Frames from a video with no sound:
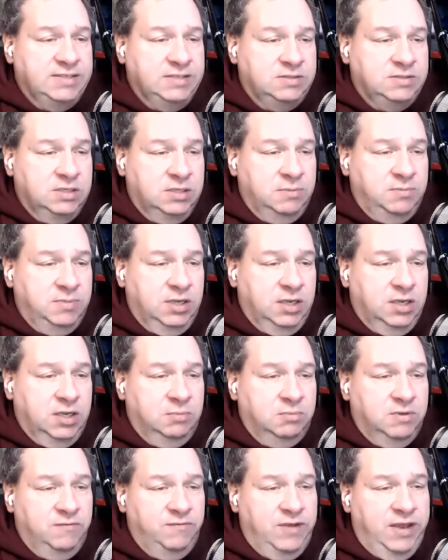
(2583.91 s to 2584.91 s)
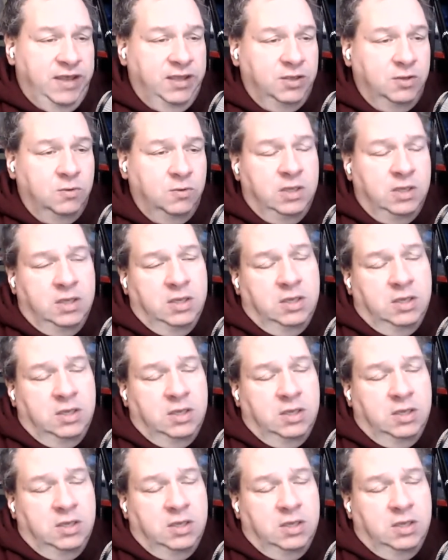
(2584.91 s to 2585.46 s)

it become a value?